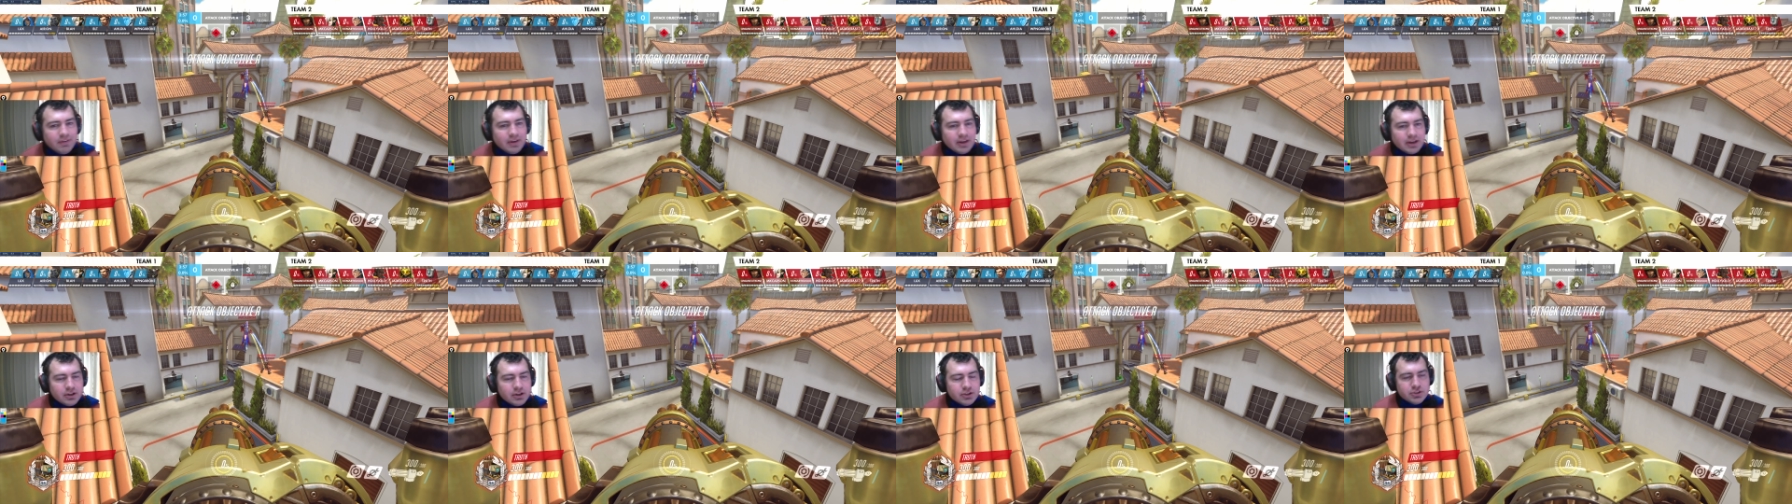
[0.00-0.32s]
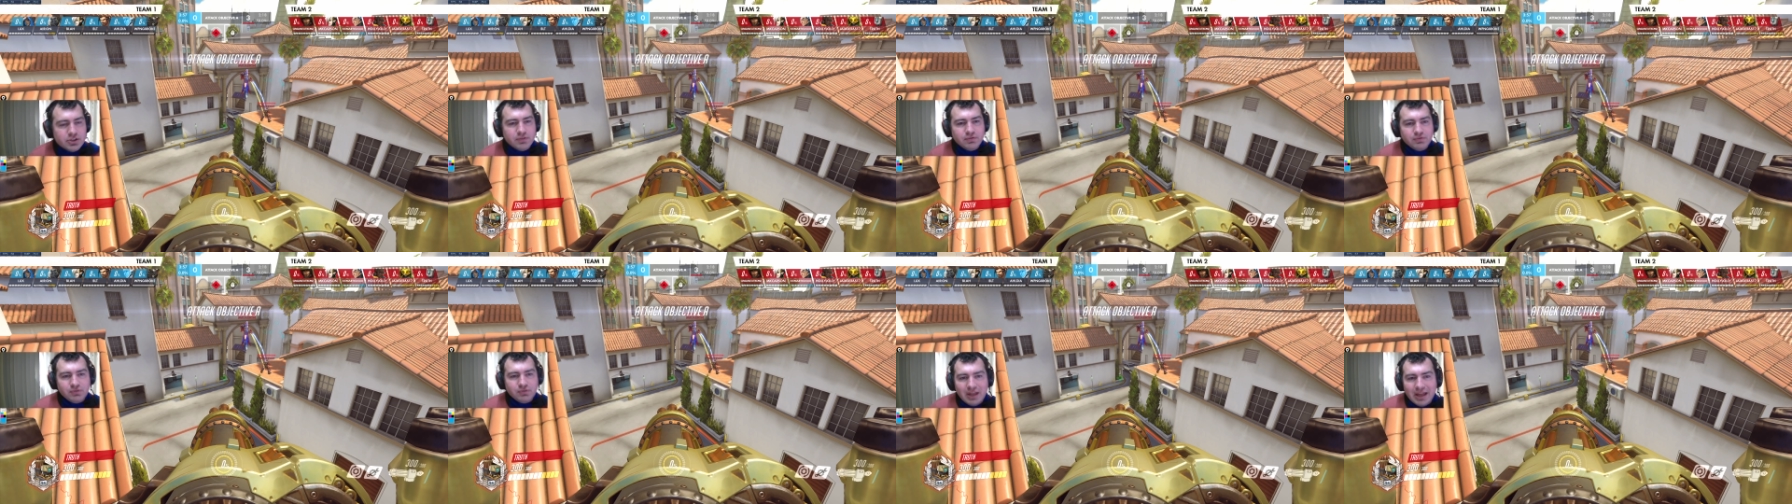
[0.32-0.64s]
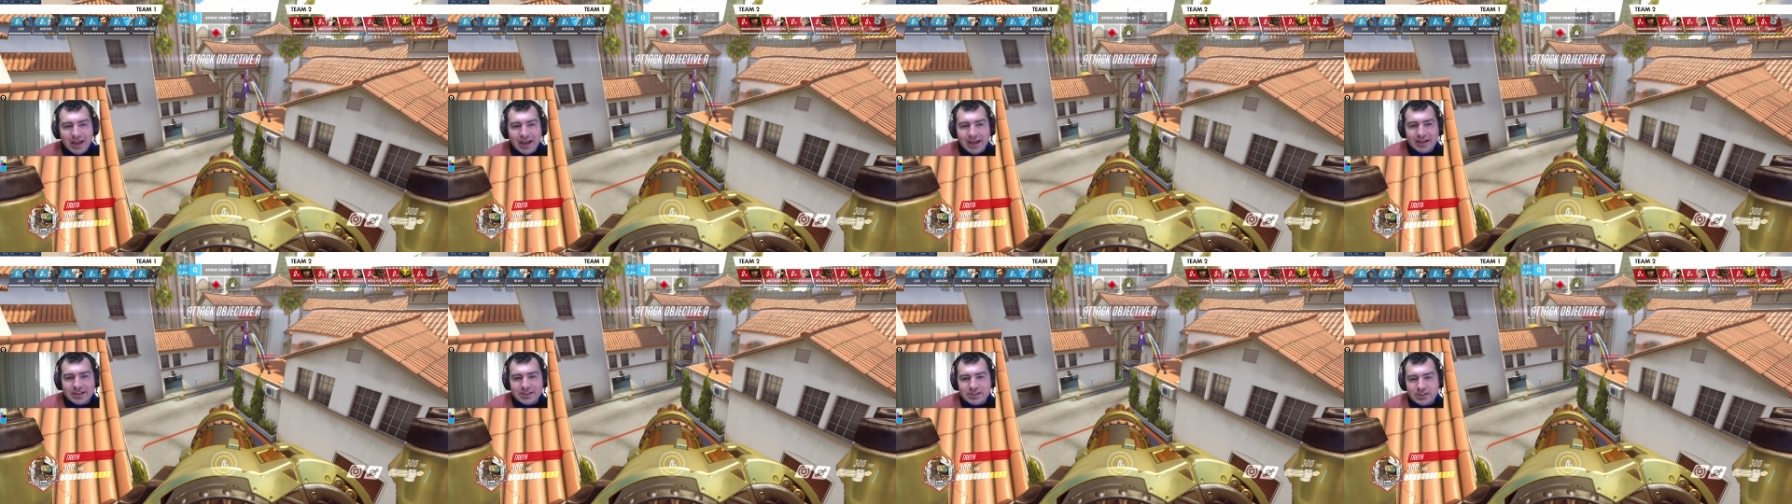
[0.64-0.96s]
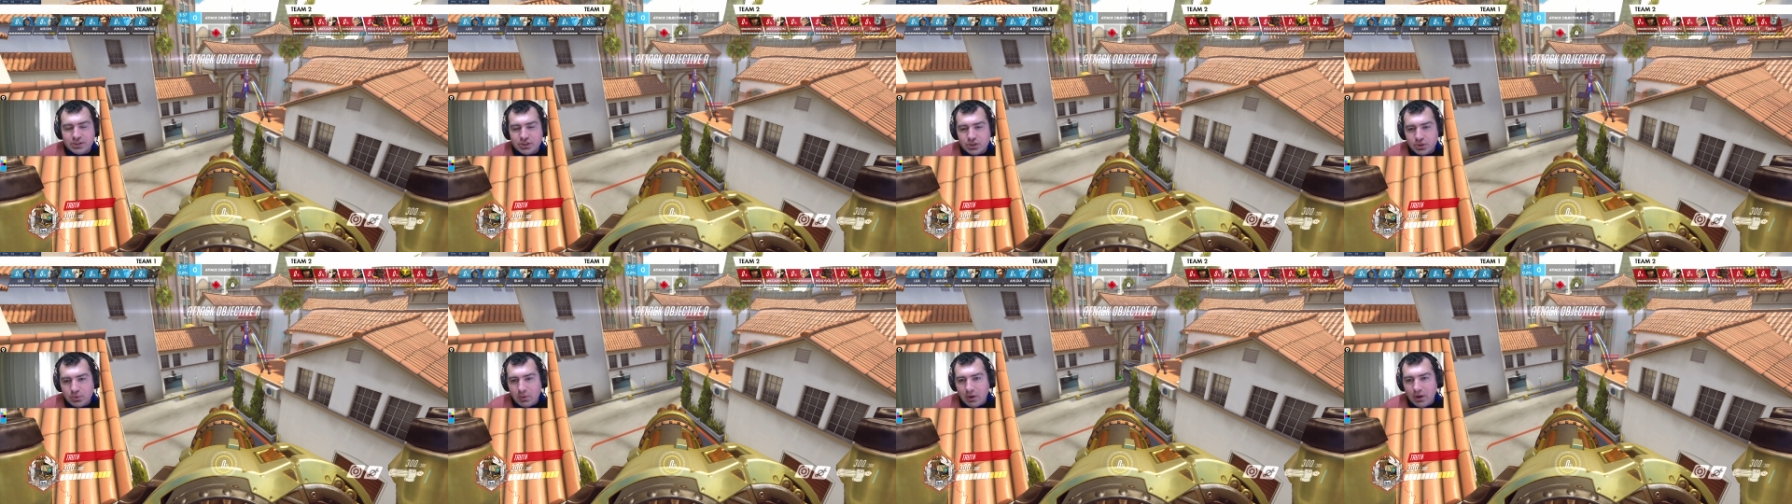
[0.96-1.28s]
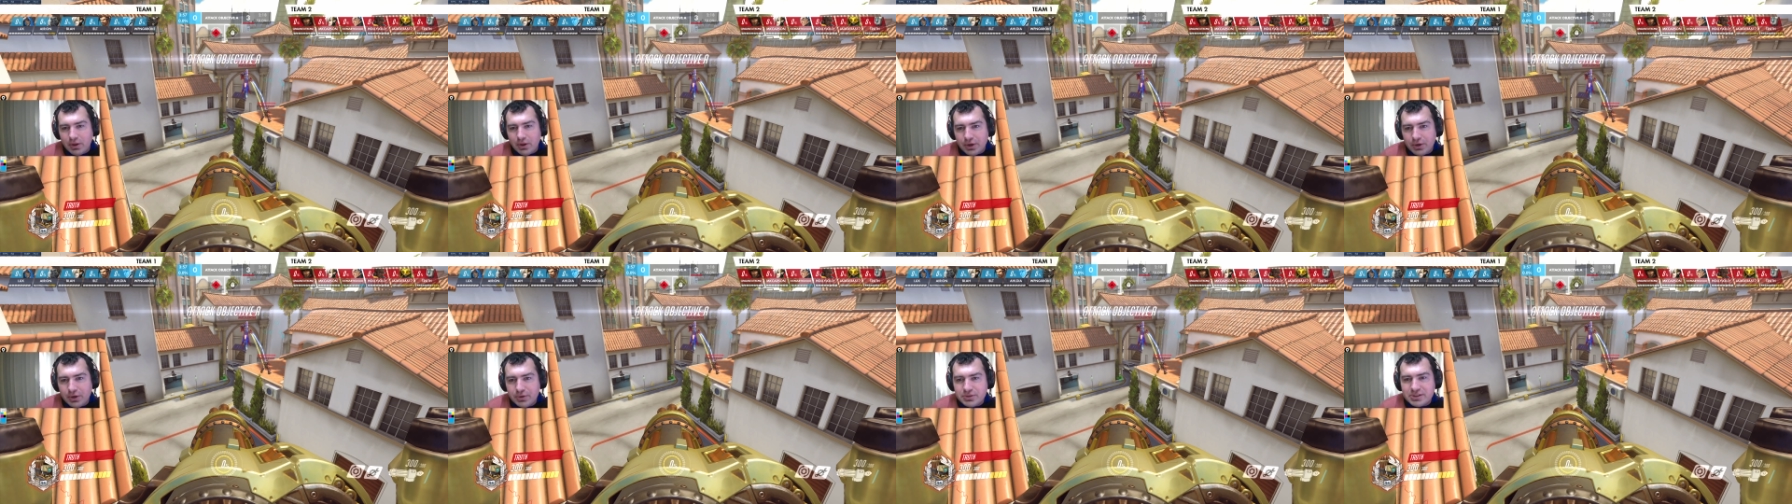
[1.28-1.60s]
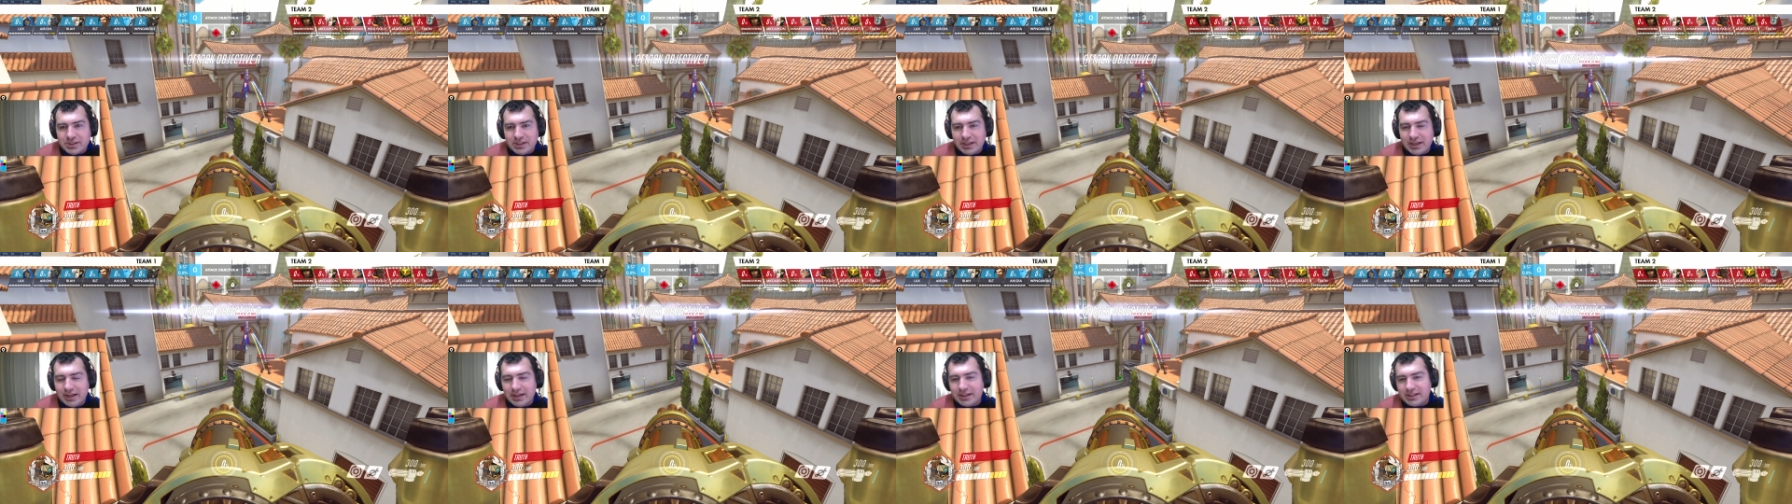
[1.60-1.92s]
angles and flanks and do all those
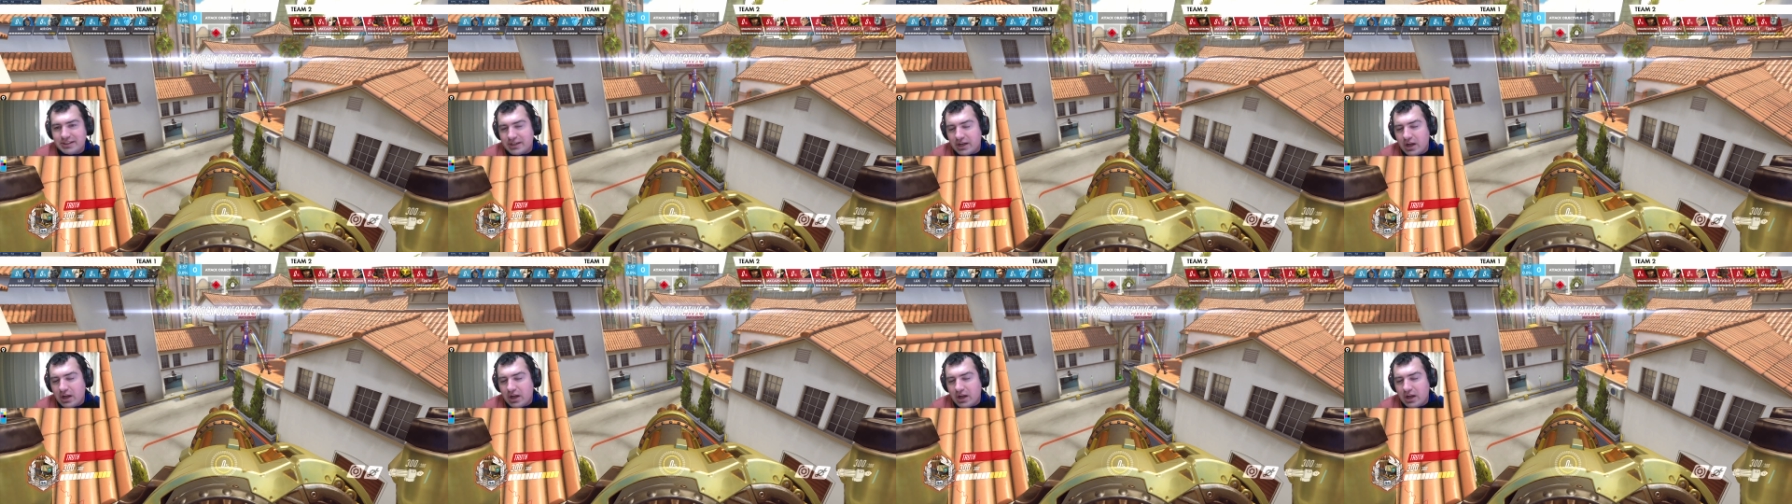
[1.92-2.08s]
things?